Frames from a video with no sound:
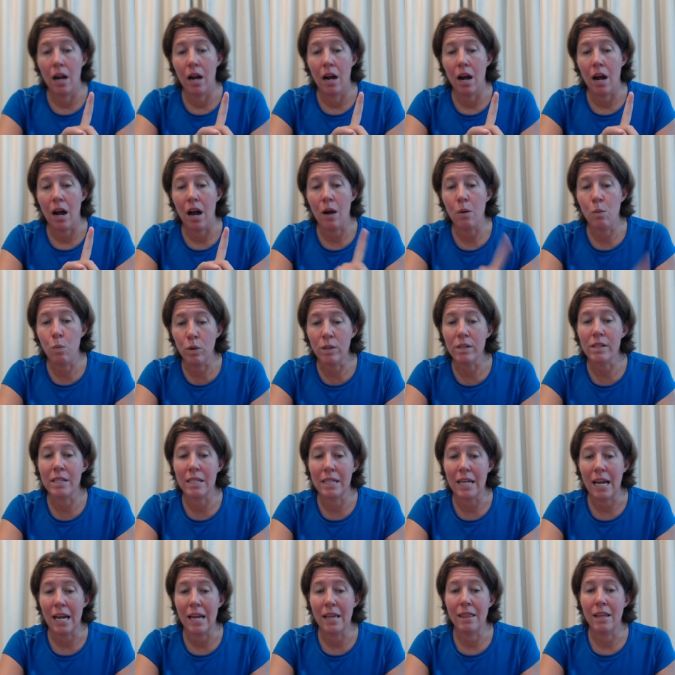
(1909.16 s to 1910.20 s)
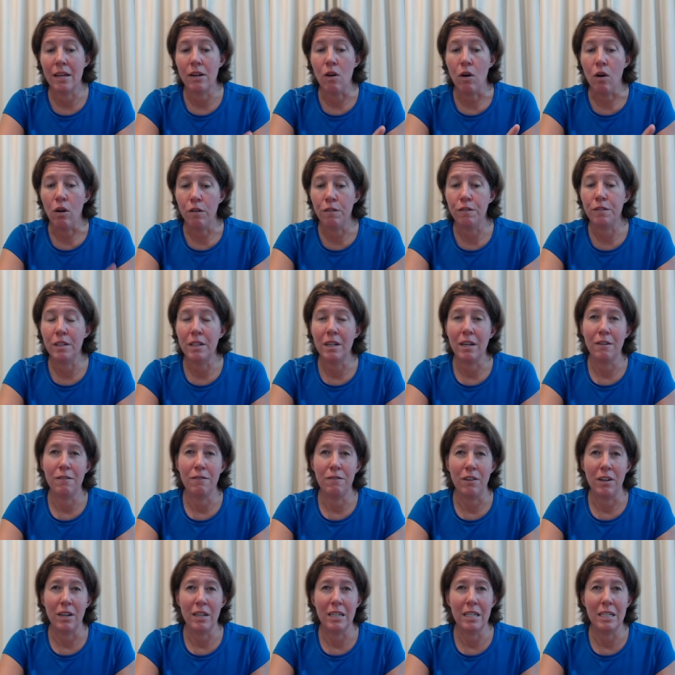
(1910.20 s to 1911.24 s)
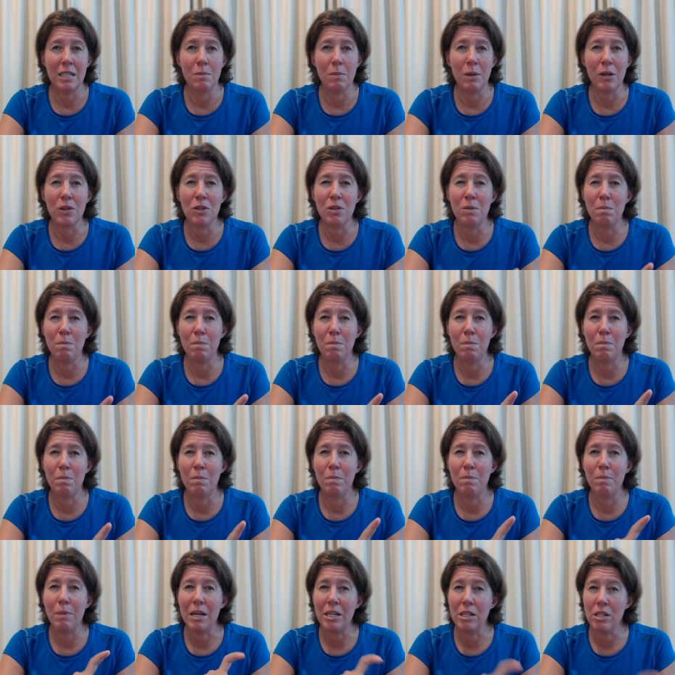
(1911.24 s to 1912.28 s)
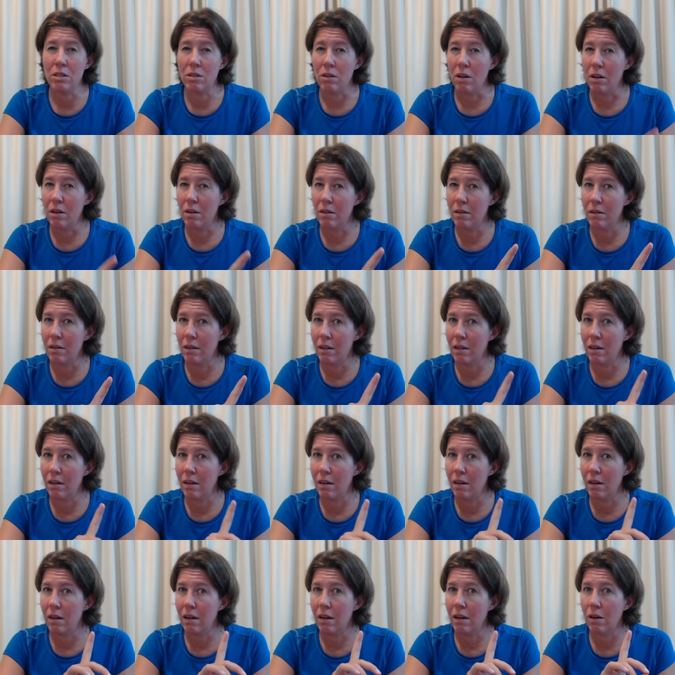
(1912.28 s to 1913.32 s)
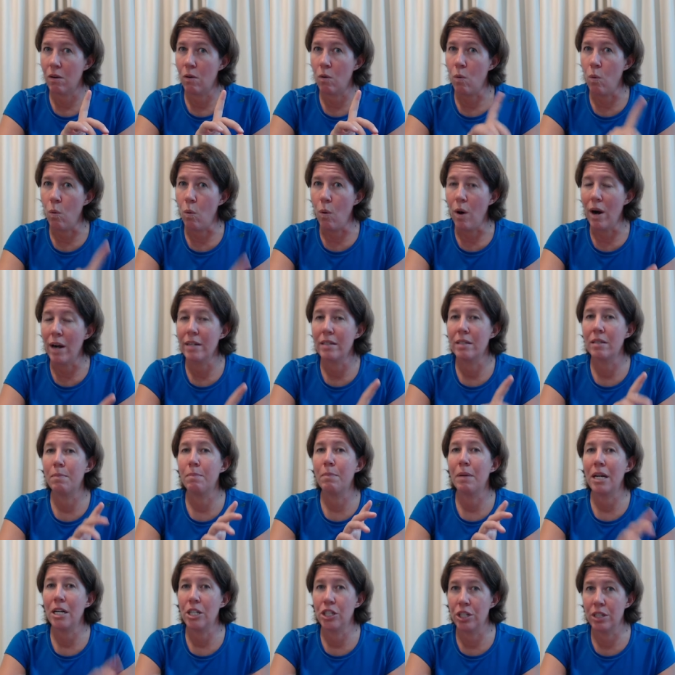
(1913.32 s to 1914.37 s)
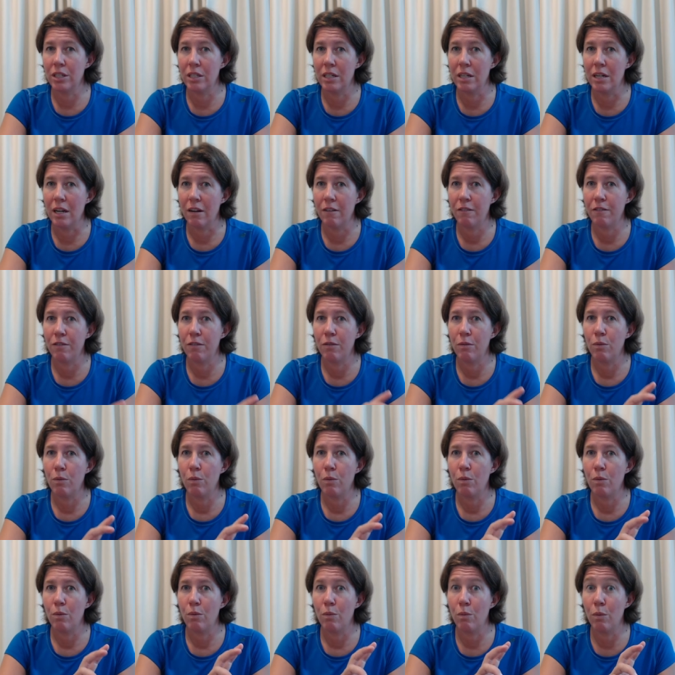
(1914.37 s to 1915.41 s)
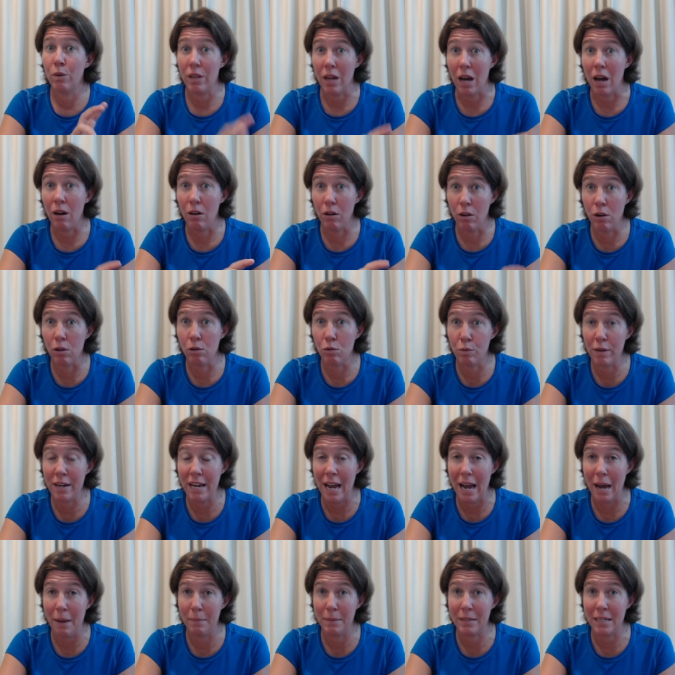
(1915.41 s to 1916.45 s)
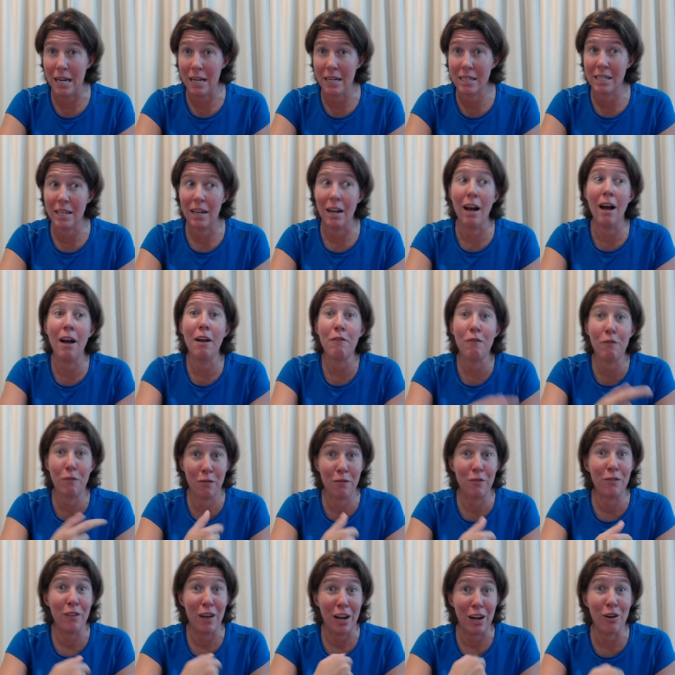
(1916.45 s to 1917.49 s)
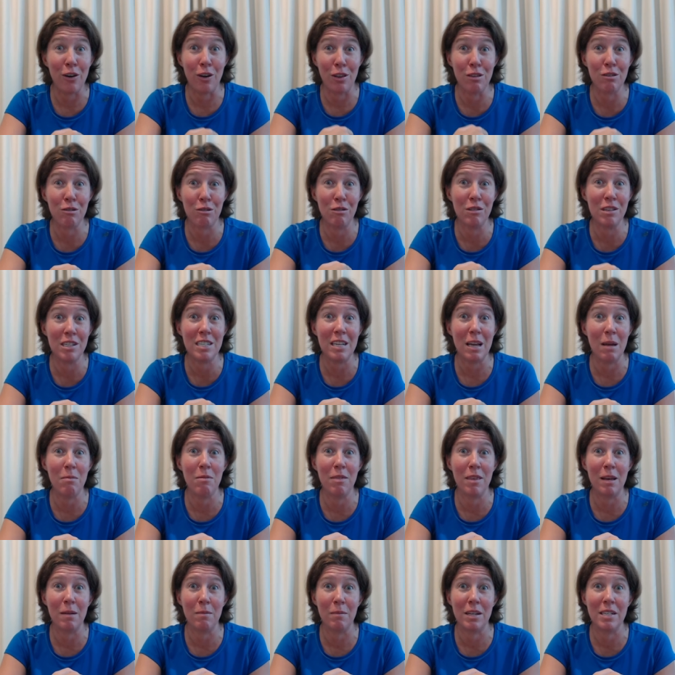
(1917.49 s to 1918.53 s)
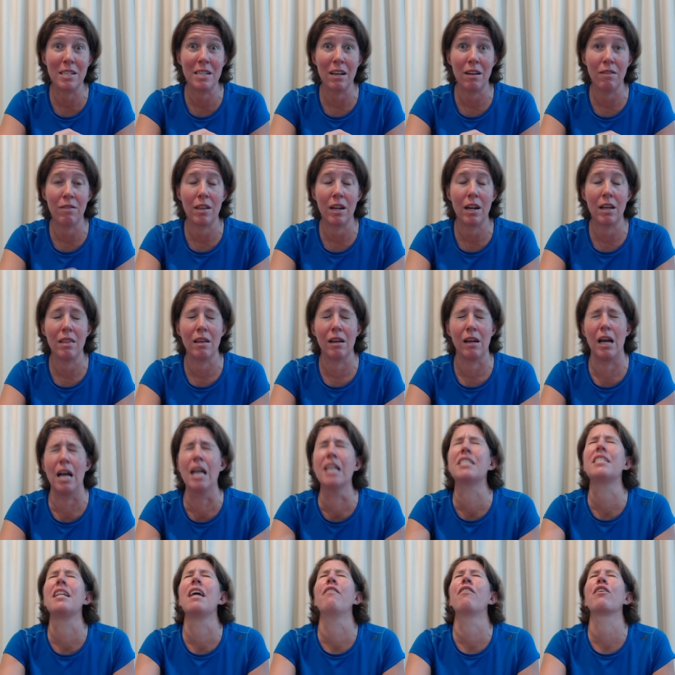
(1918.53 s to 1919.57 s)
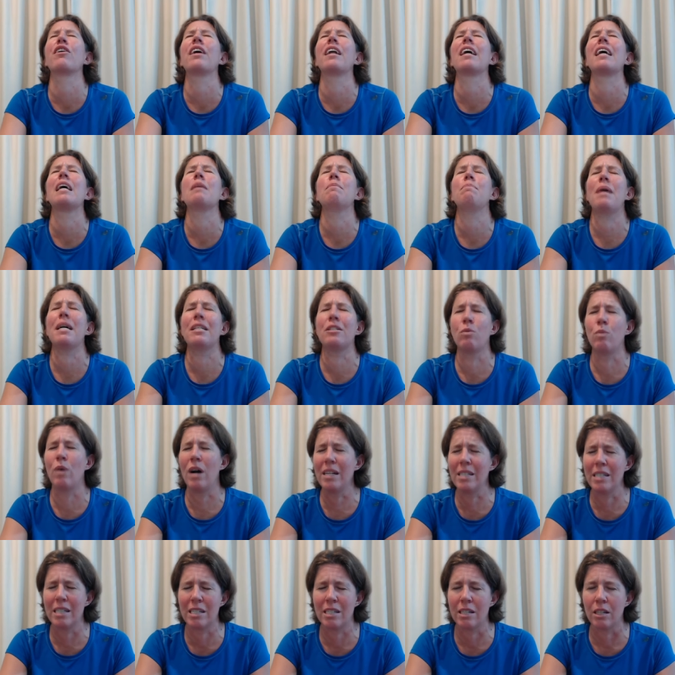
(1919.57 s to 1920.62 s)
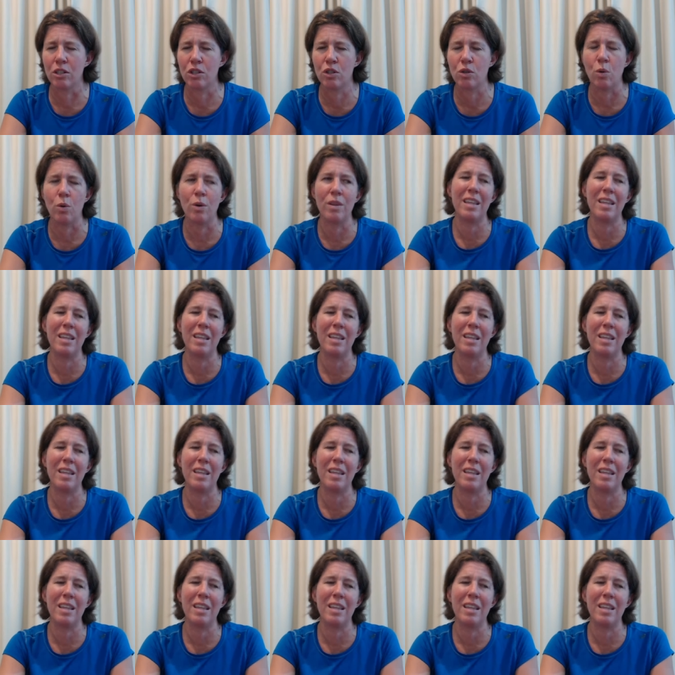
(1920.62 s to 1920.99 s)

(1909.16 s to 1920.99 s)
I will say that often I find it's because patients aren't quite patient enough with how long rehab takes. And I've gone through the same thing myself, that I think, it's never going to get better. Why is it still sore?